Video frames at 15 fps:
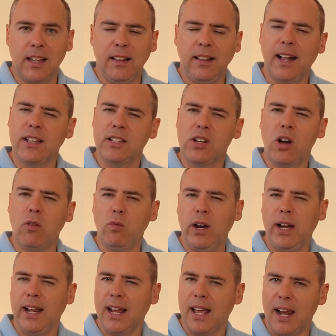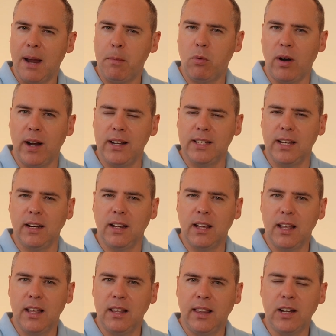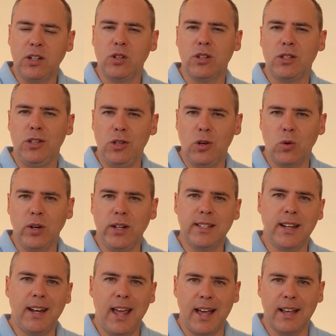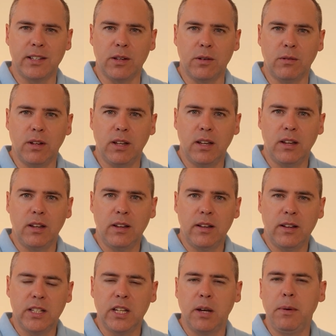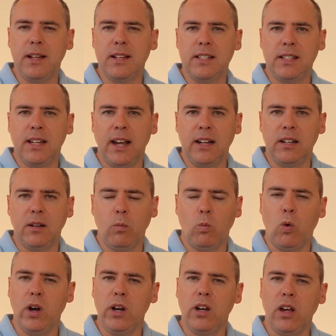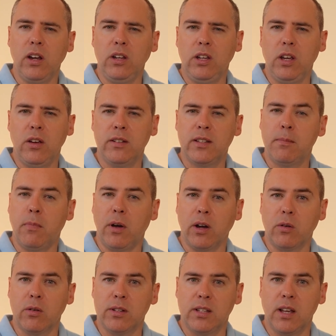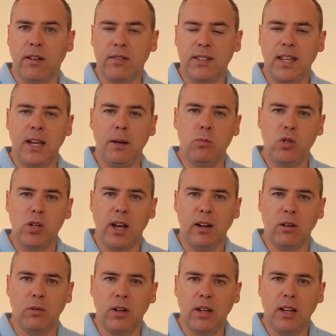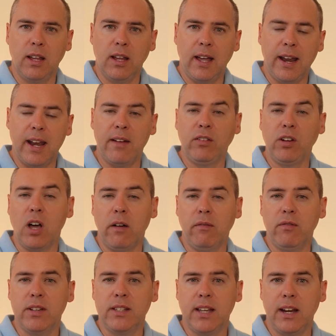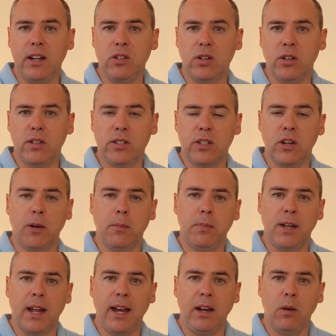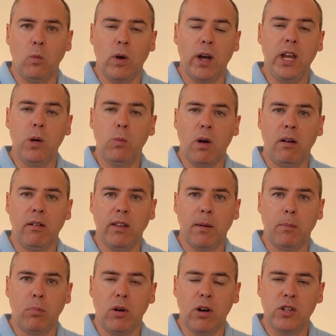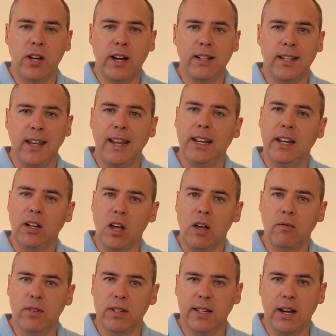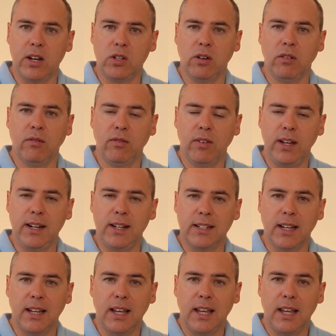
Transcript: That's not really collaborating, that's just noise and hassle. So instead, why not use a Microsoft Teams channel and have conversations to update where you are on the project in the conversation feed.